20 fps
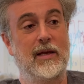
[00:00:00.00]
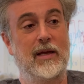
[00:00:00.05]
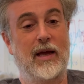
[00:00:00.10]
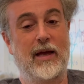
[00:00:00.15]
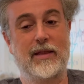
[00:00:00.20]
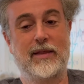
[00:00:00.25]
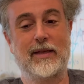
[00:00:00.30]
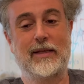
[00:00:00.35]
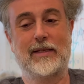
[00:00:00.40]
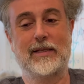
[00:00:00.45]

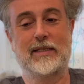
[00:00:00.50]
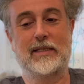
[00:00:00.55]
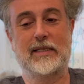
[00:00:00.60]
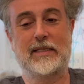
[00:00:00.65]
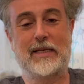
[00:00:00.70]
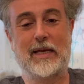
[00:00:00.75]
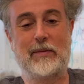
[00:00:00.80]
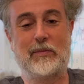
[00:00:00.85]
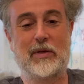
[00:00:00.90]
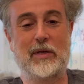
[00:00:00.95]
I think this is the
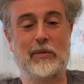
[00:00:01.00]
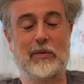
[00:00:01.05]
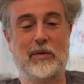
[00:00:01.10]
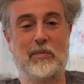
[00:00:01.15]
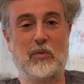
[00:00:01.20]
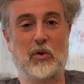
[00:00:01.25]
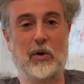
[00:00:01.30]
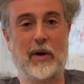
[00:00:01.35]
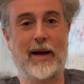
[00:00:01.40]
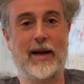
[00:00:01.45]
same thing with
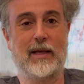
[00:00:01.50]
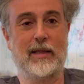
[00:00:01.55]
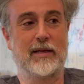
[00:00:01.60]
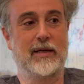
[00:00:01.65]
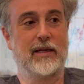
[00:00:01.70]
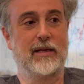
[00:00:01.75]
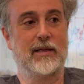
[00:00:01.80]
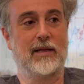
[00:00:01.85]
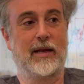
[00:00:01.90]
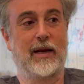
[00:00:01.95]

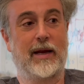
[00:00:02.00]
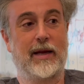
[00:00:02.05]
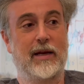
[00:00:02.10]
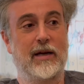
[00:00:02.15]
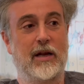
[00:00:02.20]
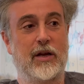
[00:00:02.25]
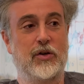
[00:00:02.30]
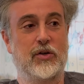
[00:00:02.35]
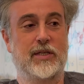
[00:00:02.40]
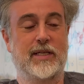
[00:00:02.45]
morality. I can
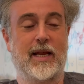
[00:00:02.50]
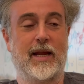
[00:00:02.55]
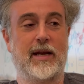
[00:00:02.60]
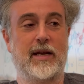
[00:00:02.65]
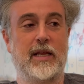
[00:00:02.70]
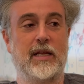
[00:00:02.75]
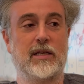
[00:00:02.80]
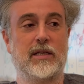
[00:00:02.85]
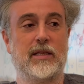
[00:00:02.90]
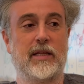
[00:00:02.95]
understand
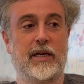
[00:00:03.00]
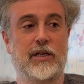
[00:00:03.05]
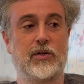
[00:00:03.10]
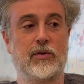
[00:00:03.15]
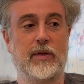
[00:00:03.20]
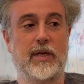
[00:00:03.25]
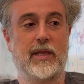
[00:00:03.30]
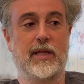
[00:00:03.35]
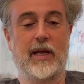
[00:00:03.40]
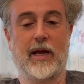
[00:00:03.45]

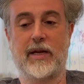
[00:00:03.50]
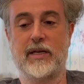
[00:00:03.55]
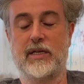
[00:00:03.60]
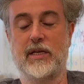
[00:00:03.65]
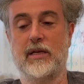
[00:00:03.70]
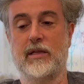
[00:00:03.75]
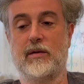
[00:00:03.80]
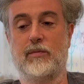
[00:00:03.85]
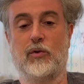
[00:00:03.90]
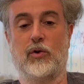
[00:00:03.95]
intellectually the
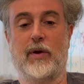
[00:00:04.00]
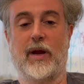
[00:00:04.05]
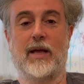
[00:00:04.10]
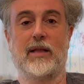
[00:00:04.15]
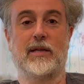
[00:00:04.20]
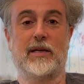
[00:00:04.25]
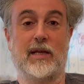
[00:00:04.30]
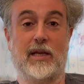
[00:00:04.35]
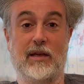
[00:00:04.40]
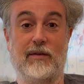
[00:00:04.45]
idea that
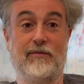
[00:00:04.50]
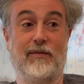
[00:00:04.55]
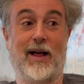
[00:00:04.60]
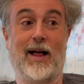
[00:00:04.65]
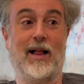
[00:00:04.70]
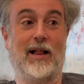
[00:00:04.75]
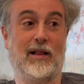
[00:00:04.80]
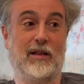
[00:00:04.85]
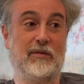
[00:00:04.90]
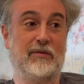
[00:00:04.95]
morality
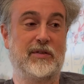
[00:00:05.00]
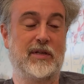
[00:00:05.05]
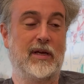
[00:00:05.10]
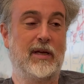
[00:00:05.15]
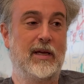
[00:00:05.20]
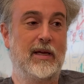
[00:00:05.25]
evolved.